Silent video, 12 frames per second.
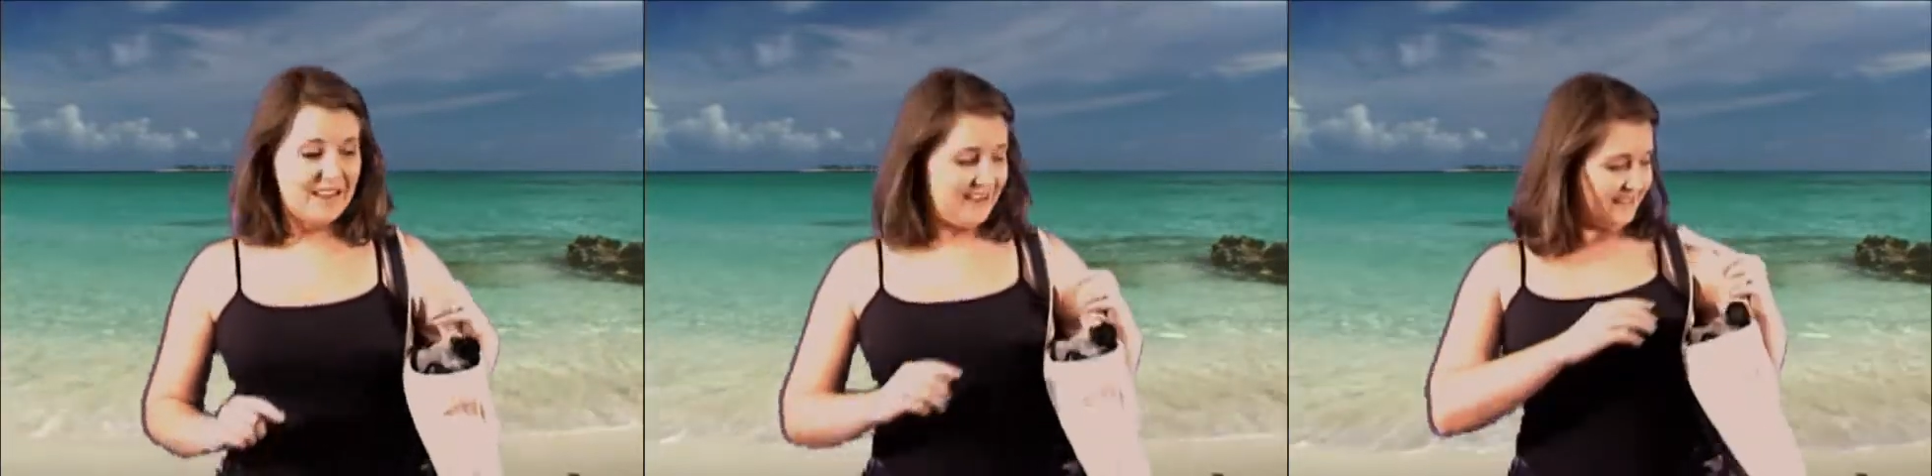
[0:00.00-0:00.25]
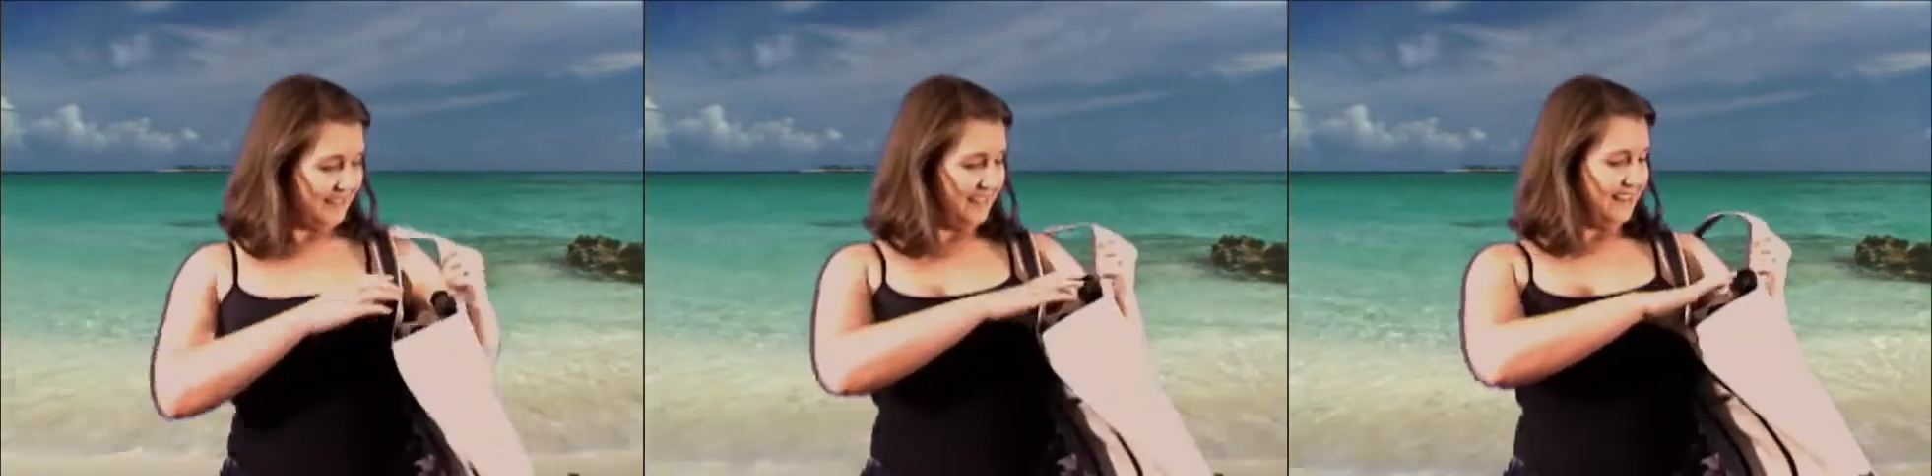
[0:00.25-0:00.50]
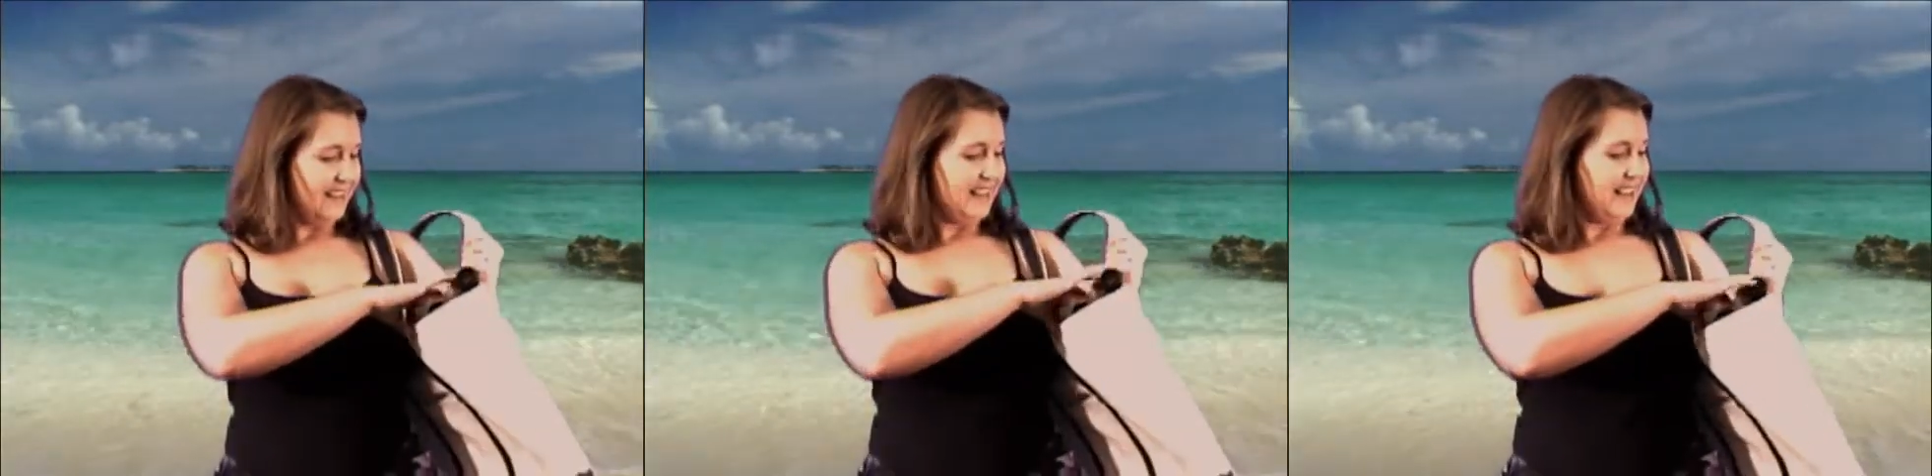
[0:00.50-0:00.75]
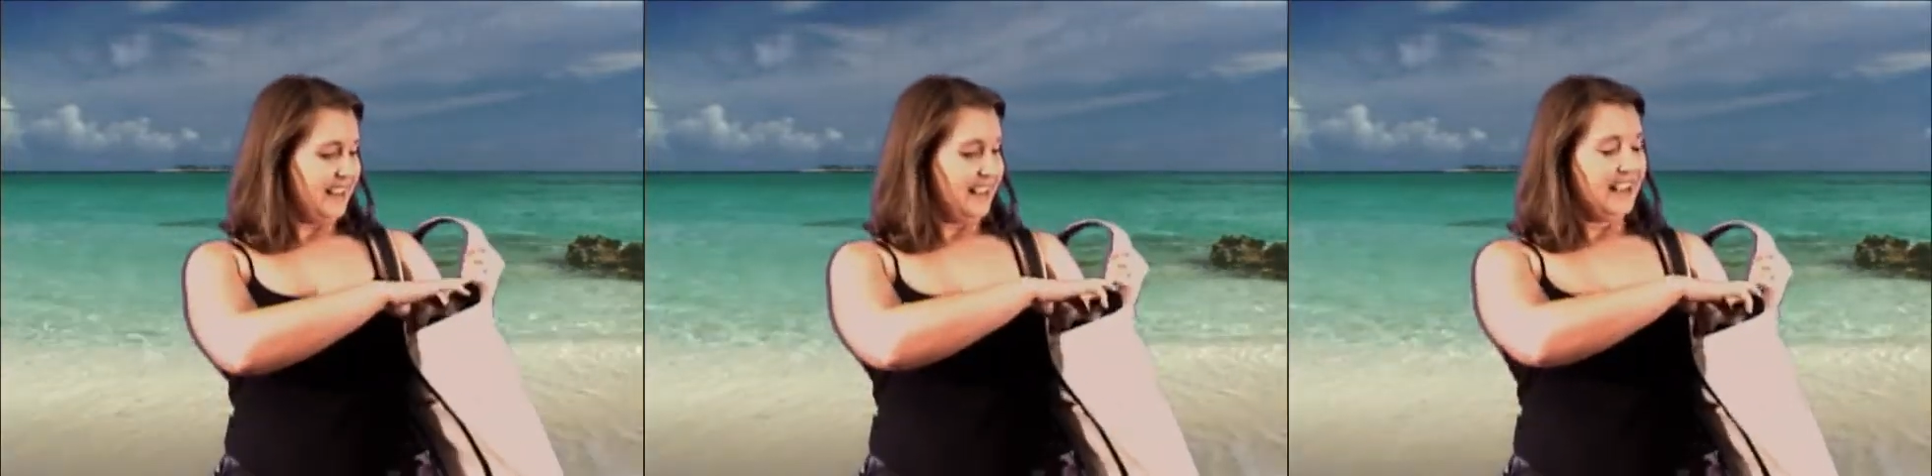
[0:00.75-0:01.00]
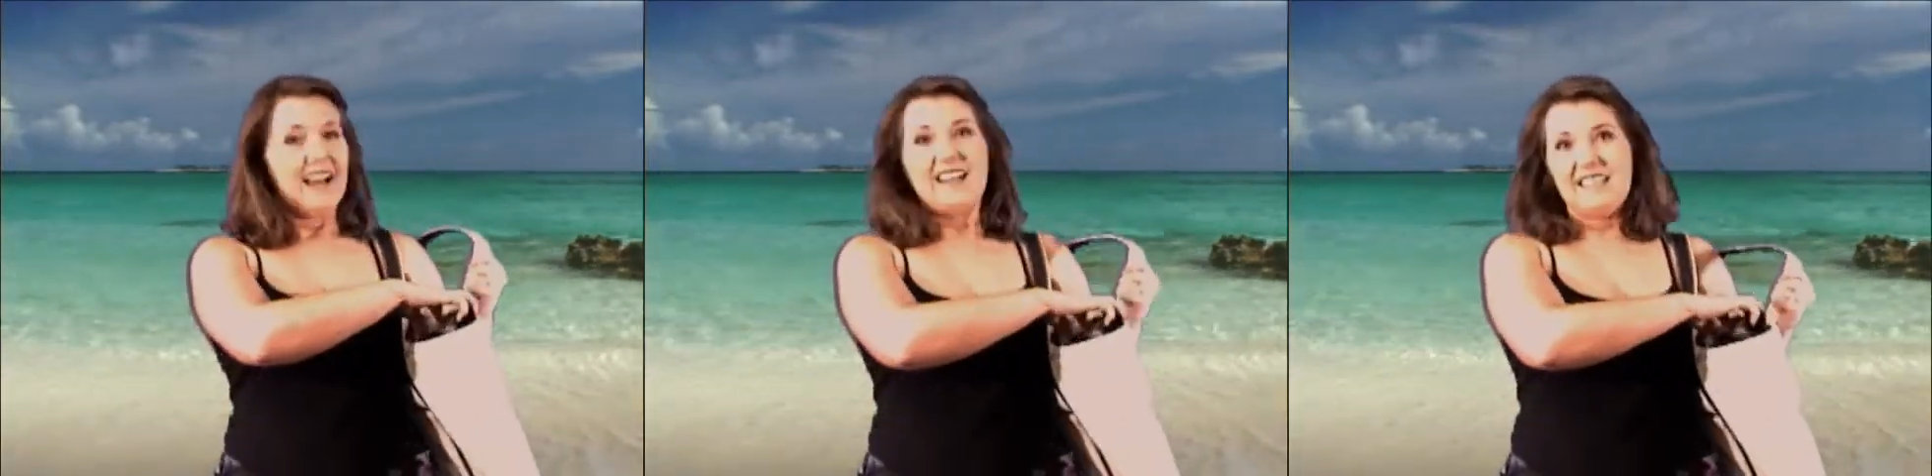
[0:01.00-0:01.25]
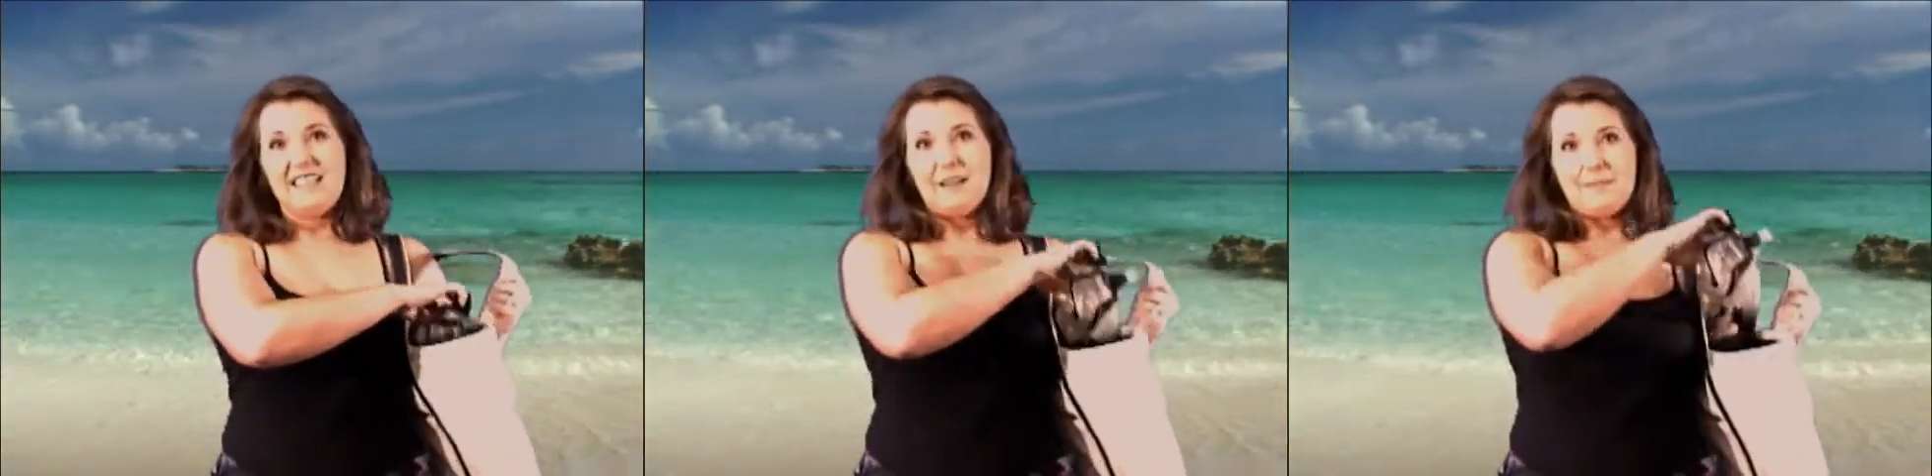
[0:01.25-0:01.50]
me,
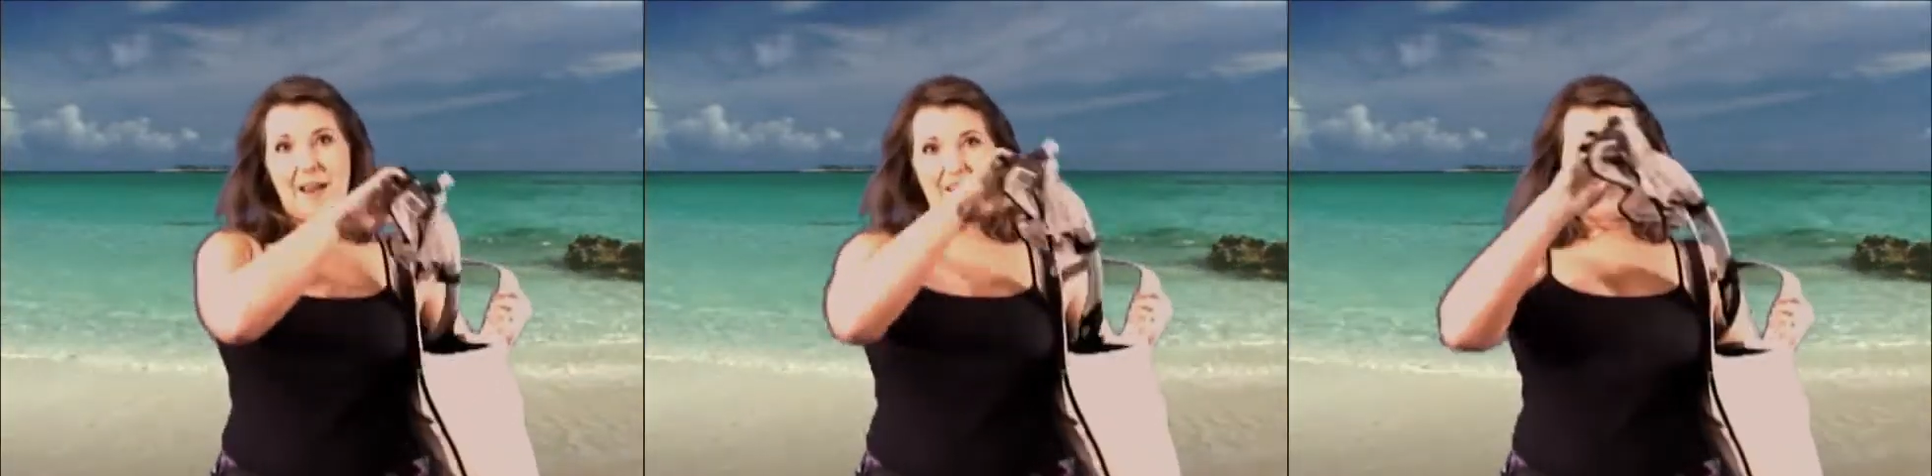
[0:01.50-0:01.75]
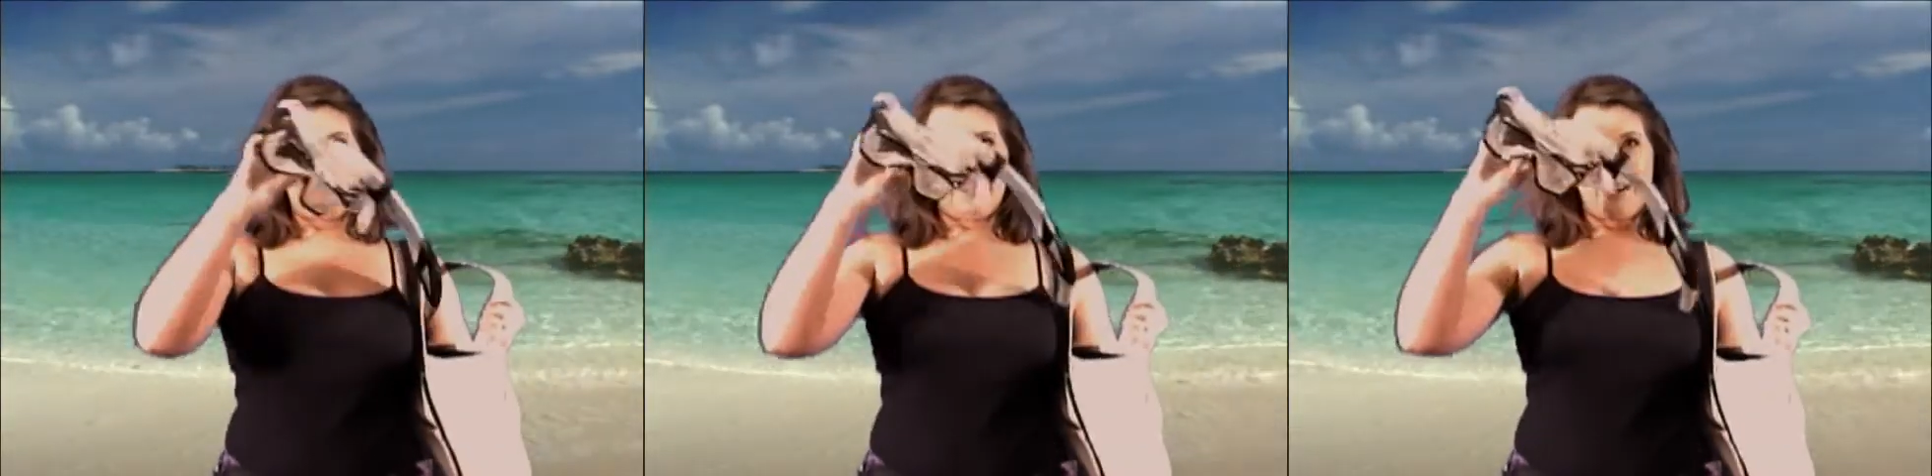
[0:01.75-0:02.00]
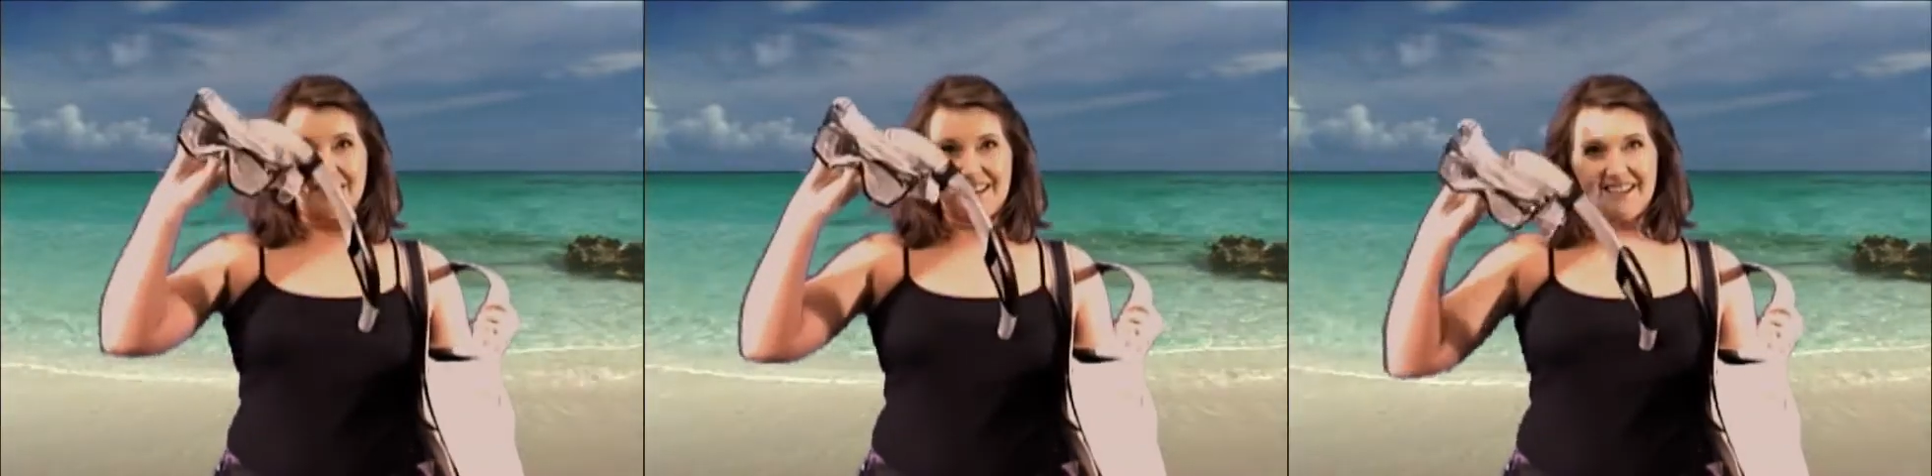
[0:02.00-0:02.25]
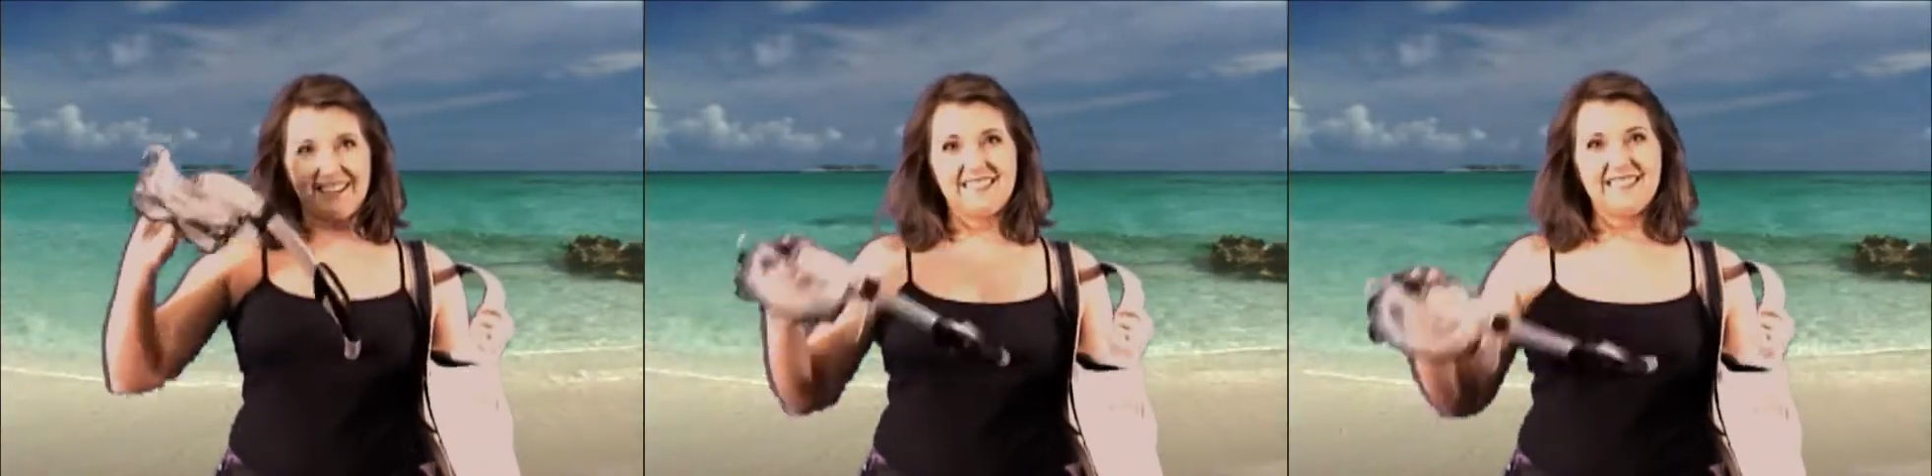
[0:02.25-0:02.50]
I need to get back to work.